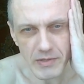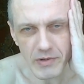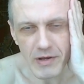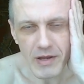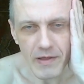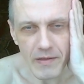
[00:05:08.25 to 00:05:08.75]

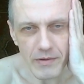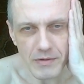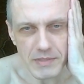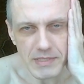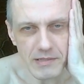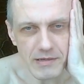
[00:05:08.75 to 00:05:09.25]

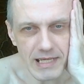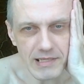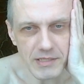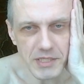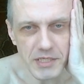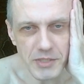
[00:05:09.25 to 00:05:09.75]
their
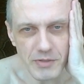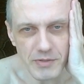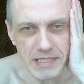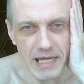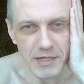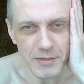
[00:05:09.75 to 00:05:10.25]
English
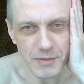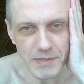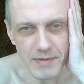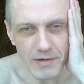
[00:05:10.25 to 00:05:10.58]
teachers' attitudes,